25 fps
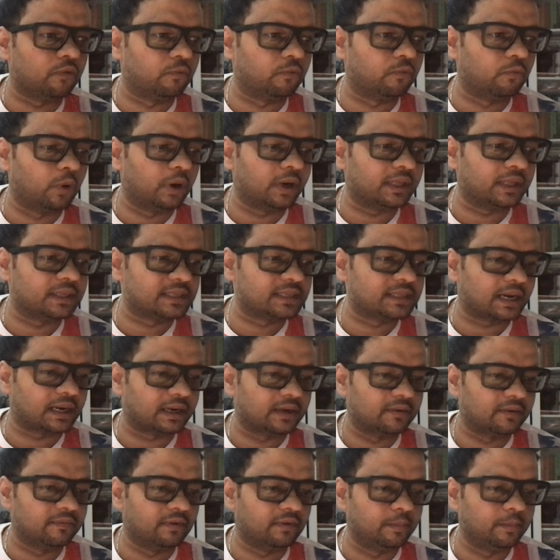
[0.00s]
what
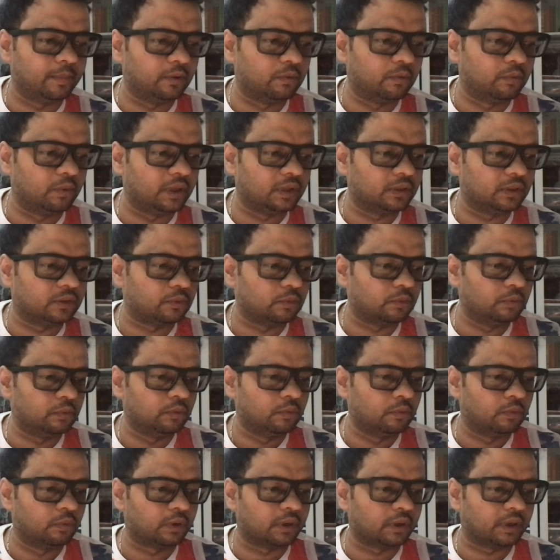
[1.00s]
exactly we'll be going through,
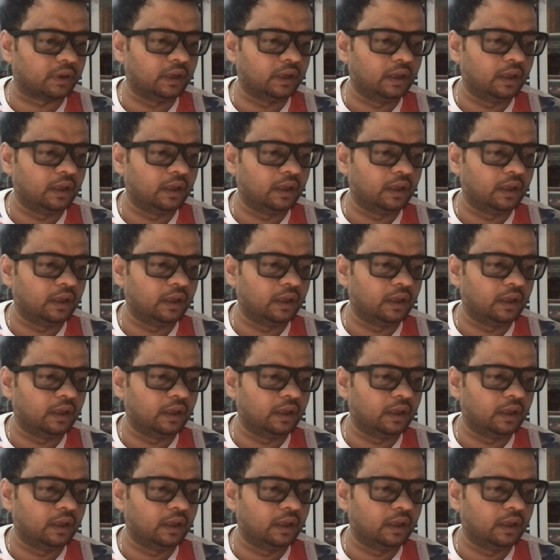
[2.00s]
okay,